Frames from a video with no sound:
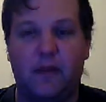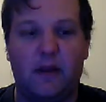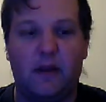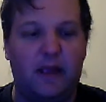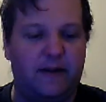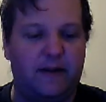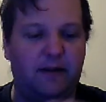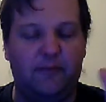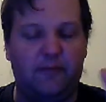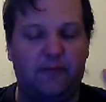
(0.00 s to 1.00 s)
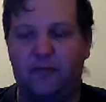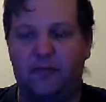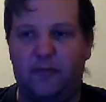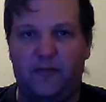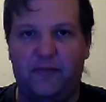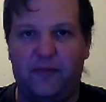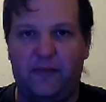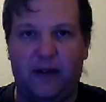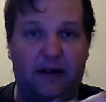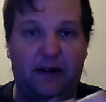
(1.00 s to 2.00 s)
and
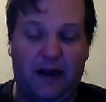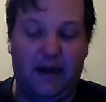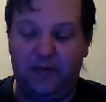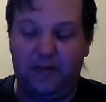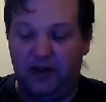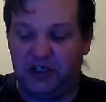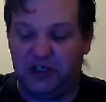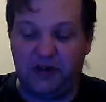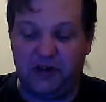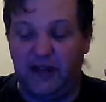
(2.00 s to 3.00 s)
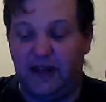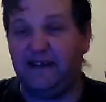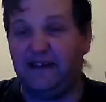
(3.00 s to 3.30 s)
I'm going to show you guys